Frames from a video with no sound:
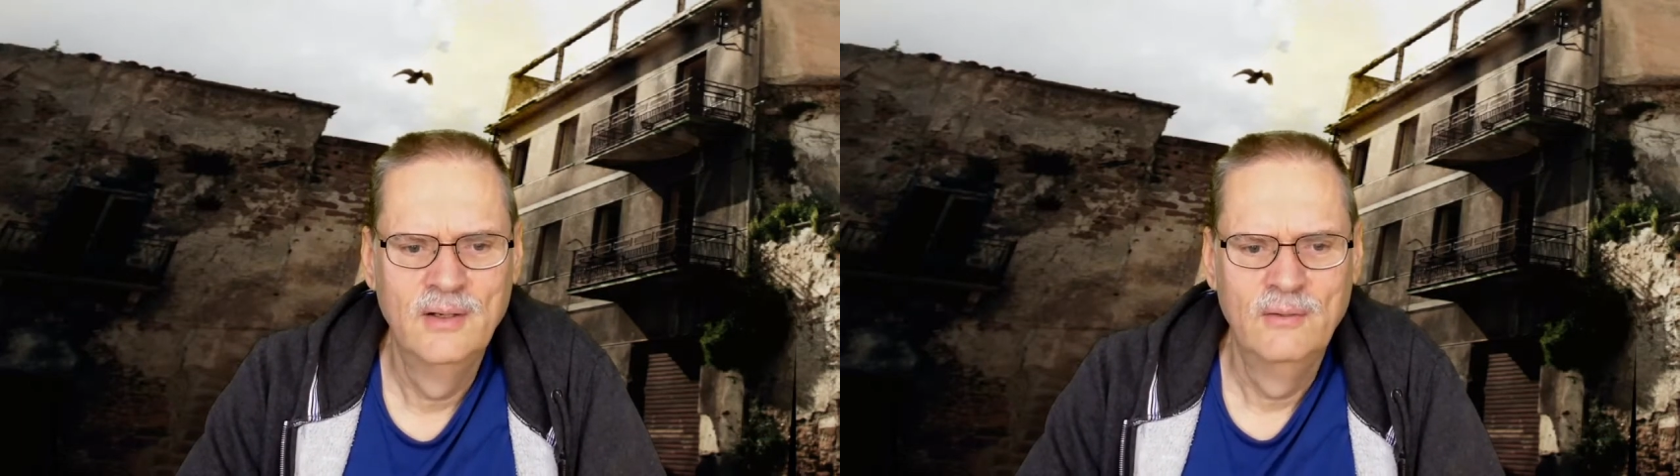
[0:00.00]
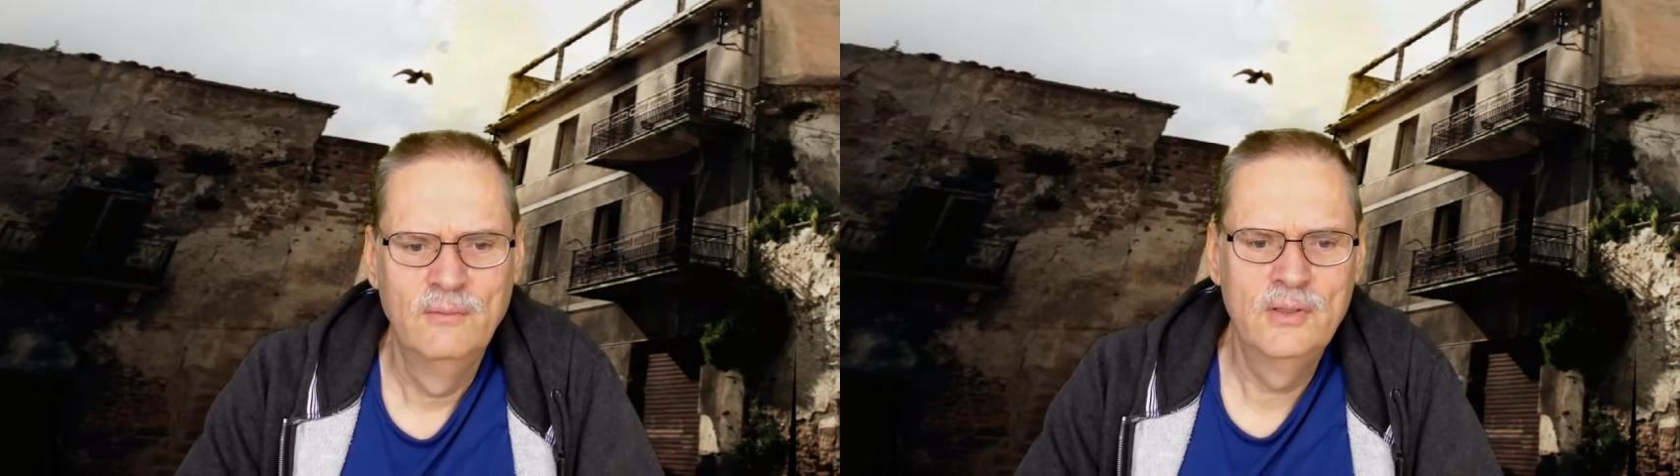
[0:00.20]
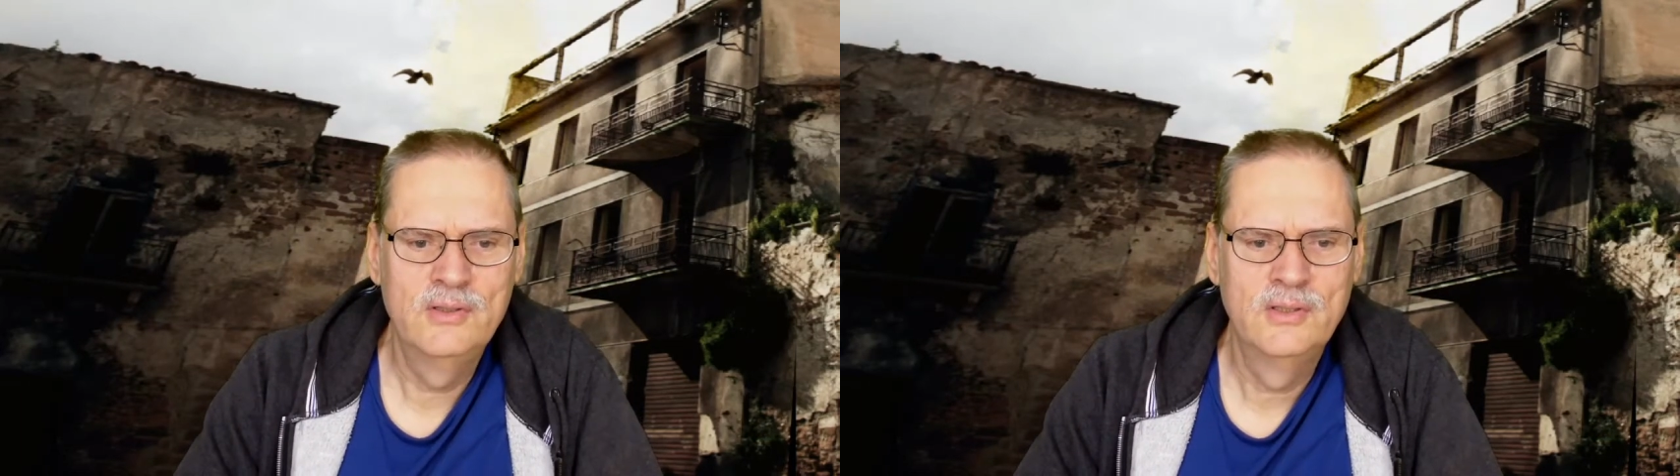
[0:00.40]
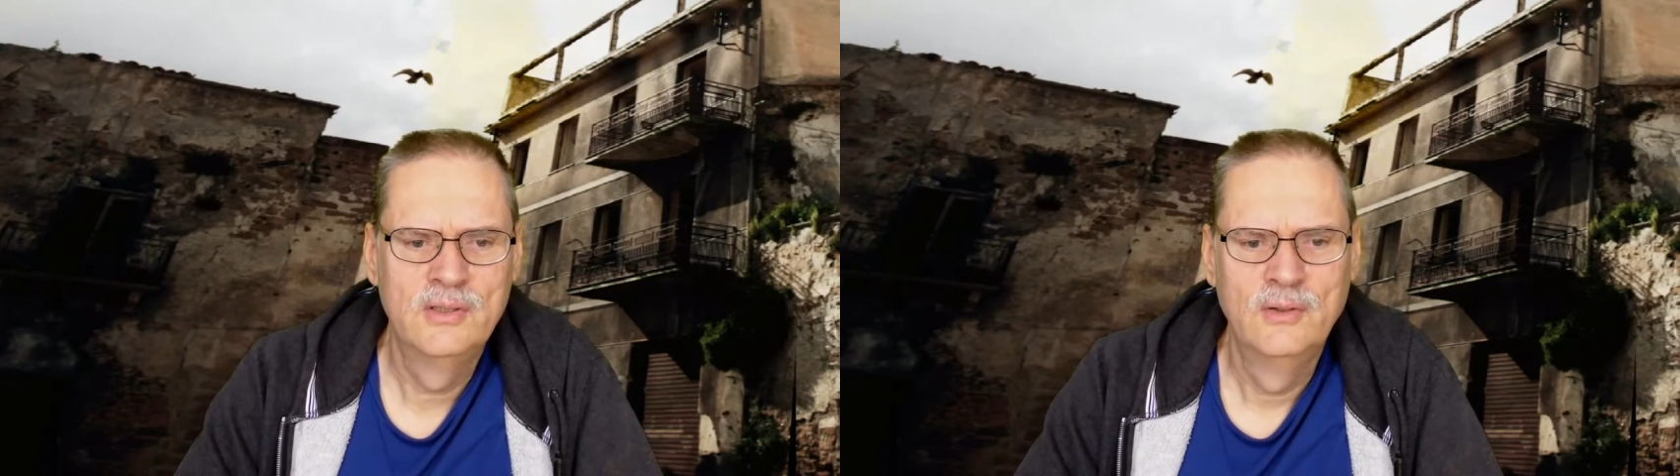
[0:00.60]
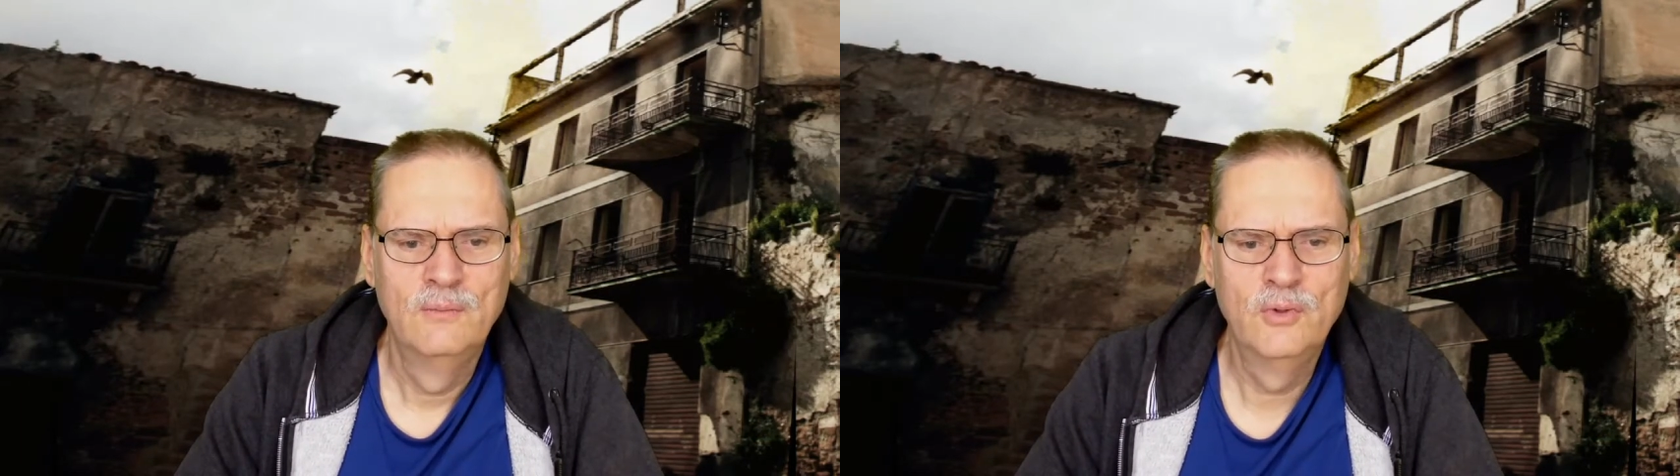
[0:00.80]
which
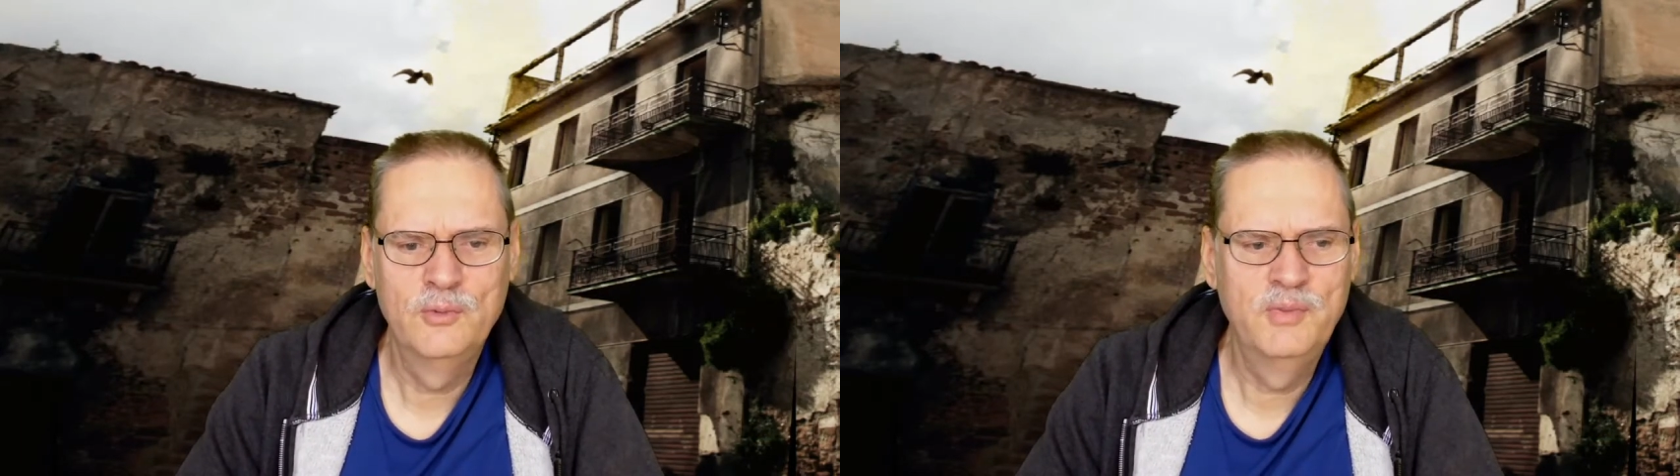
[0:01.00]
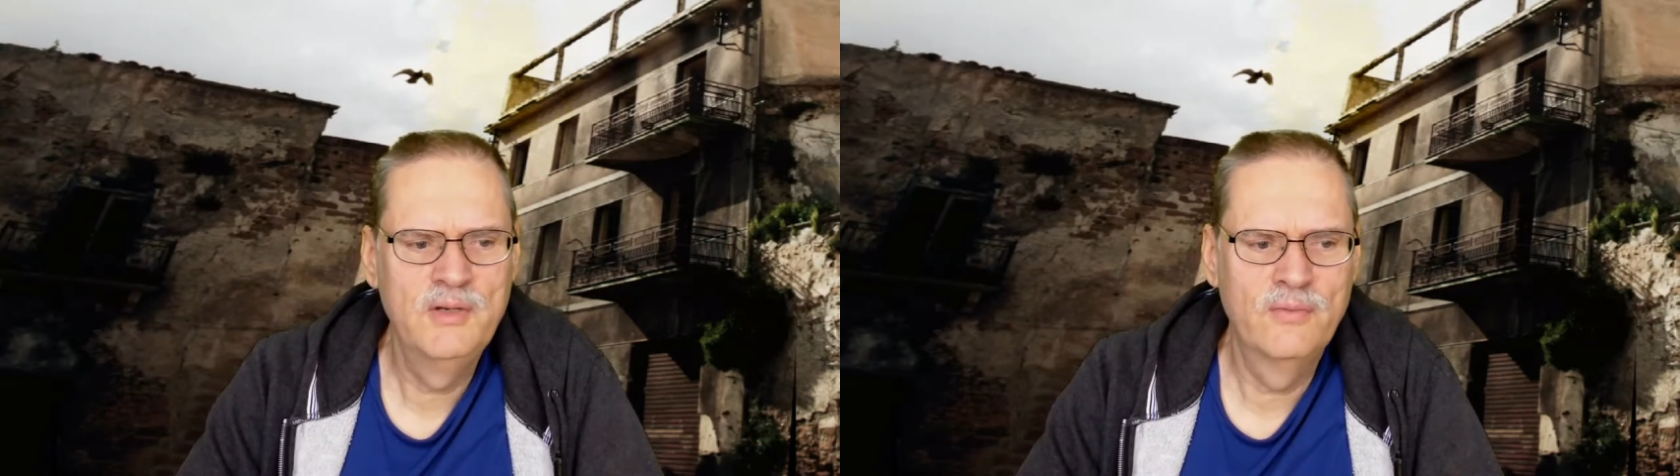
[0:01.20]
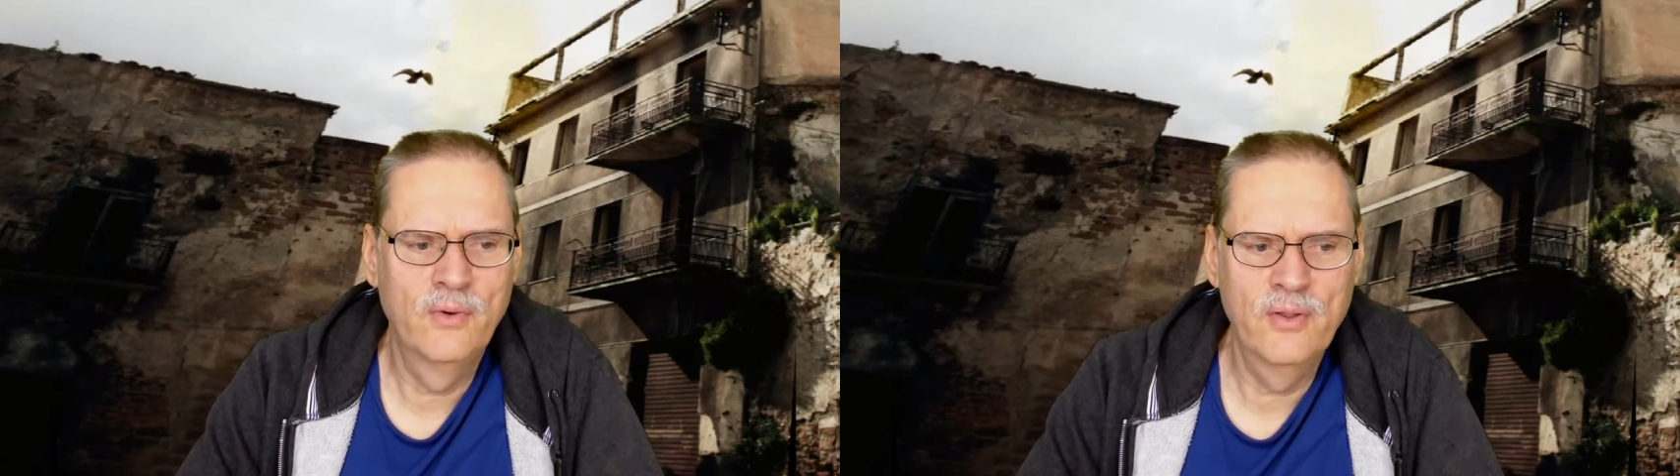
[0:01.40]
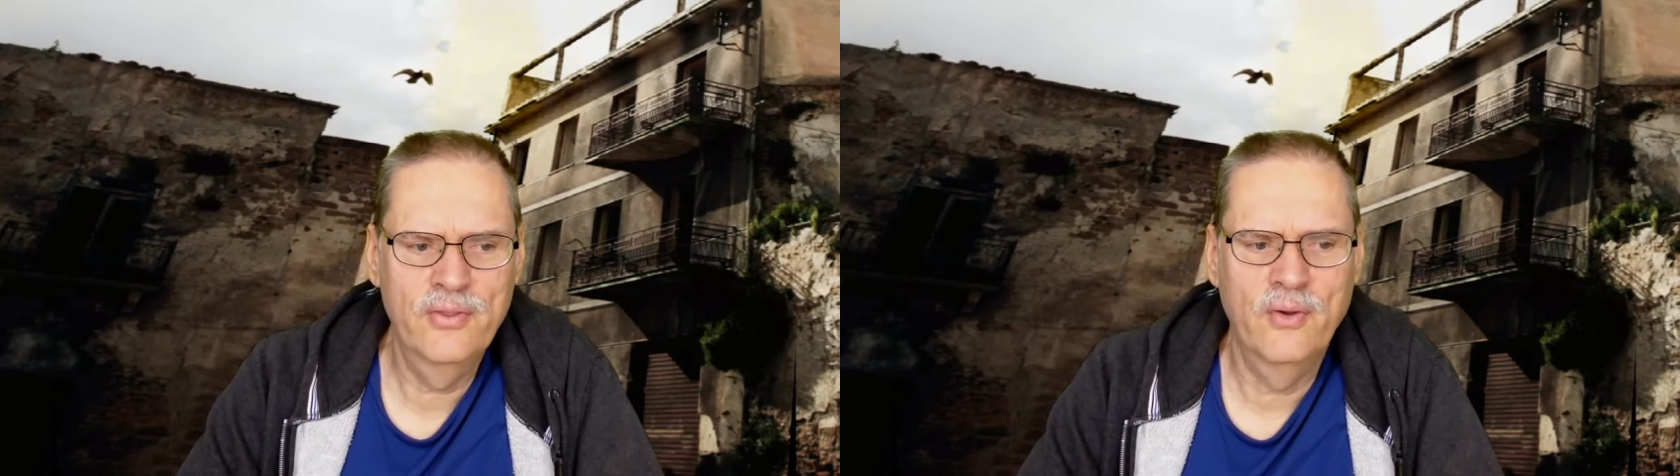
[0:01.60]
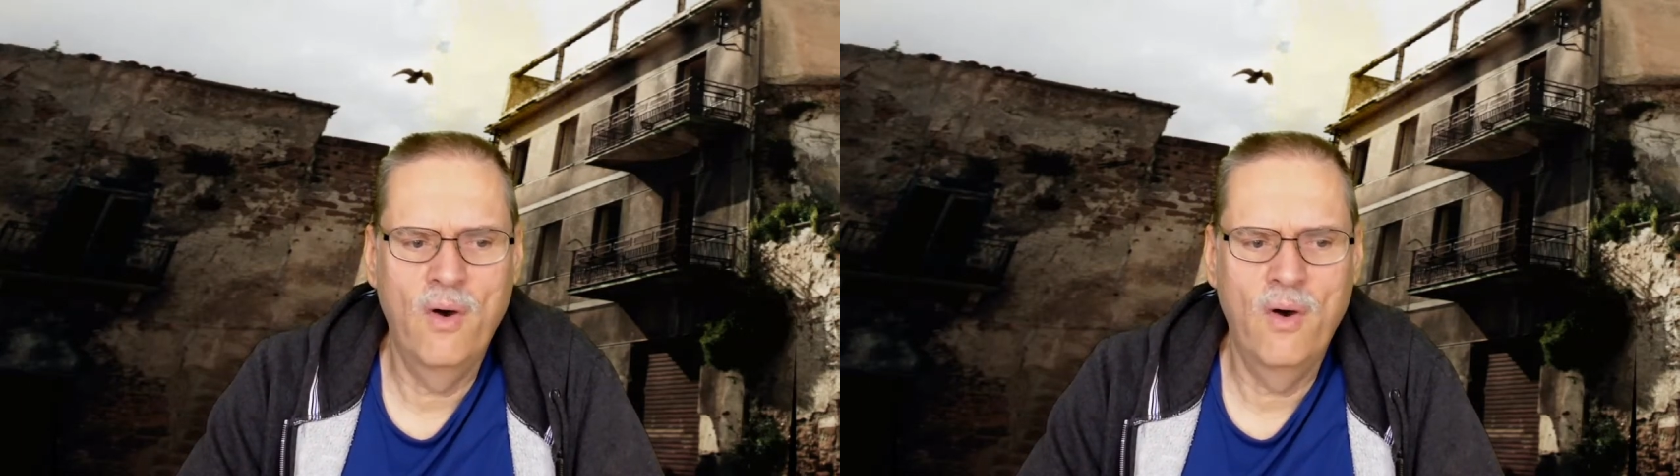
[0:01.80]
would be worth